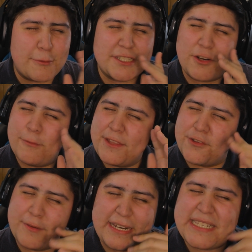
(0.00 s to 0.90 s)
I was going
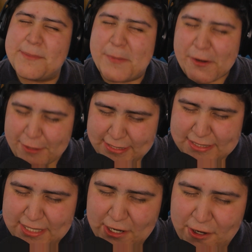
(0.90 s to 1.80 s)
through an
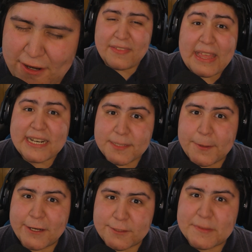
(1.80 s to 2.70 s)
experience there, and that
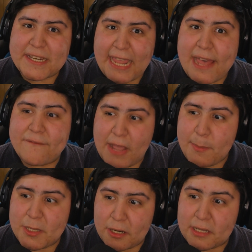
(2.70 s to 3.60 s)
experience was a cat
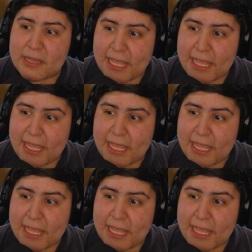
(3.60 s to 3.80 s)
vibing on a